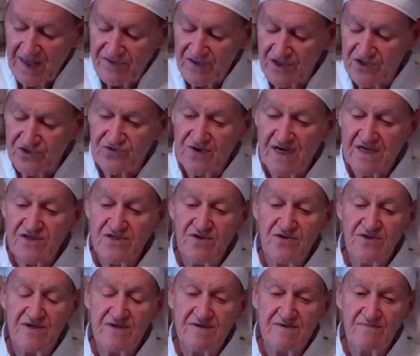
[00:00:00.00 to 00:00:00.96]
The trick to
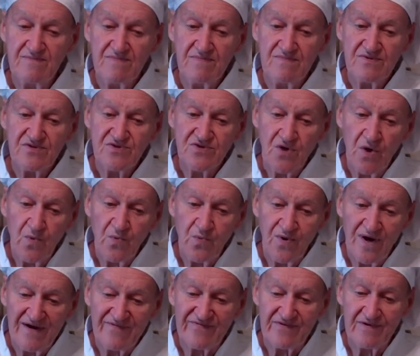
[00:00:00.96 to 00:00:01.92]
the stroop
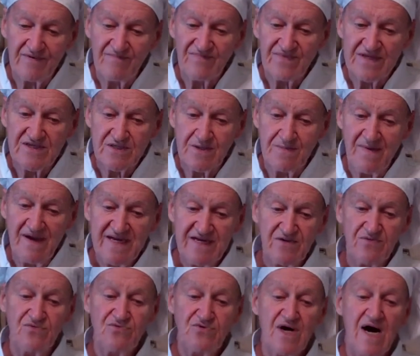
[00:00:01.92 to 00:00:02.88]
waffle, to make
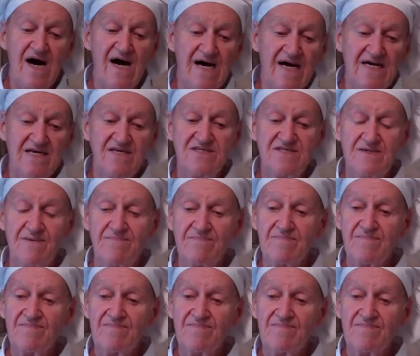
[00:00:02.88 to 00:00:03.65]
it rise